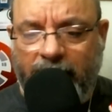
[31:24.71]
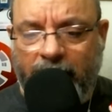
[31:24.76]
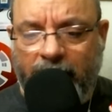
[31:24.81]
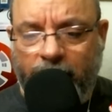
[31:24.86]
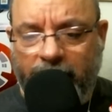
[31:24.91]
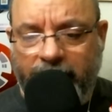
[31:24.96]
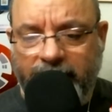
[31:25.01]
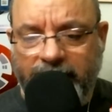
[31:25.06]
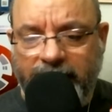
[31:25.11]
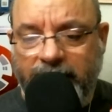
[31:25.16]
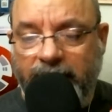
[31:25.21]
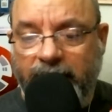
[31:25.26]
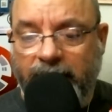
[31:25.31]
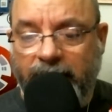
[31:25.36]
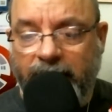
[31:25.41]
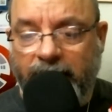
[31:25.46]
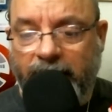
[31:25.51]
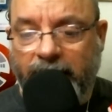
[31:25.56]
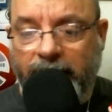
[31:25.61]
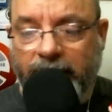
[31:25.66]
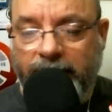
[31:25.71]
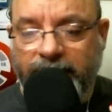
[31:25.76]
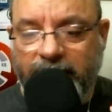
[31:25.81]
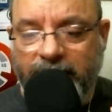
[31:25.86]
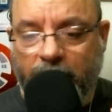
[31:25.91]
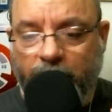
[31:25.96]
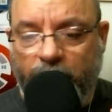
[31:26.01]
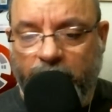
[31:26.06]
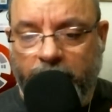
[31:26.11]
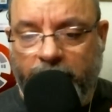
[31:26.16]
I want to see
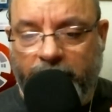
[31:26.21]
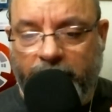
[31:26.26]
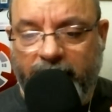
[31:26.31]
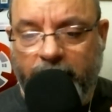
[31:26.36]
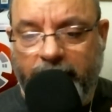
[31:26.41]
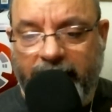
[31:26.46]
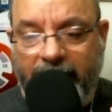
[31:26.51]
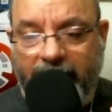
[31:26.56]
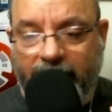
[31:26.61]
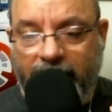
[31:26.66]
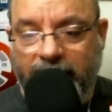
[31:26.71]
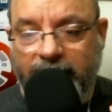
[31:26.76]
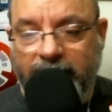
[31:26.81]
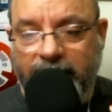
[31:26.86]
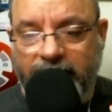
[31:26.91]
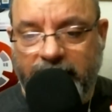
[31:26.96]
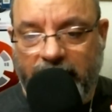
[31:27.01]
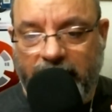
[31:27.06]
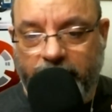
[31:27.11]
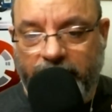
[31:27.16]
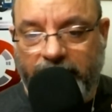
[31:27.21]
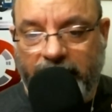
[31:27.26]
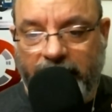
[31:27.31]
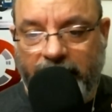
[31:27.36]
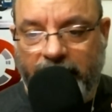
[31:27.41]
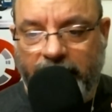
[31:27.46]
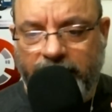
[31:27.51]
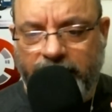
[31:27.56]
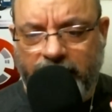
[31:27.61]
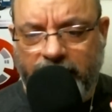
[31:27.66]
someone bring back
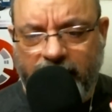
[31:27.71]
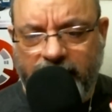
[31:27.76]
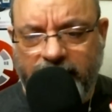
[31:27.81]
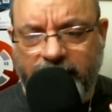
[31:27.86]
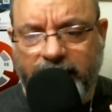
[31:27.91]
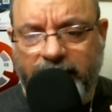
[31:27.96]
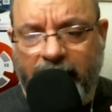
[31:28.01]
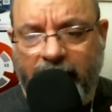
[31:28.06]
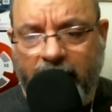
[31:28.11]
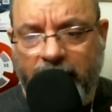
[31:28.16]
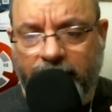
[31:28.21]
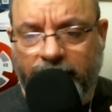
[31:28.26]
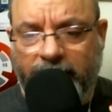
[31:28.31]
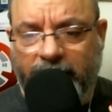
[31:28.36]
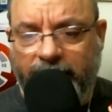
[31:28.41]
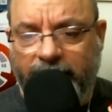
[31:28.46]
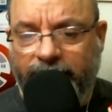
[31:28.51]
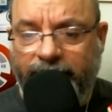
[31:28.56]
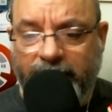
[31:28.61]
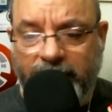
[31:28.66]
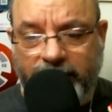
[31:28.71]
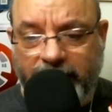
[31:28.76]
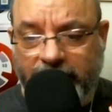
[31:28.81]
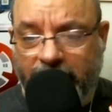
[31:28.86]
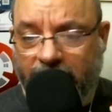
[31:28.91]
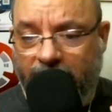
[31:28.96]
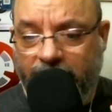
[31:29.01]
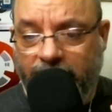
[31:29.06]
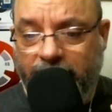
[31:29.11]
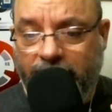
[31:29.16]
something just out of left field
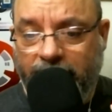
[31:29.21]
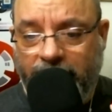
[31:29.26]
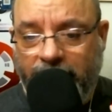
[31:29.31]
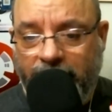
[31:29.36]
again.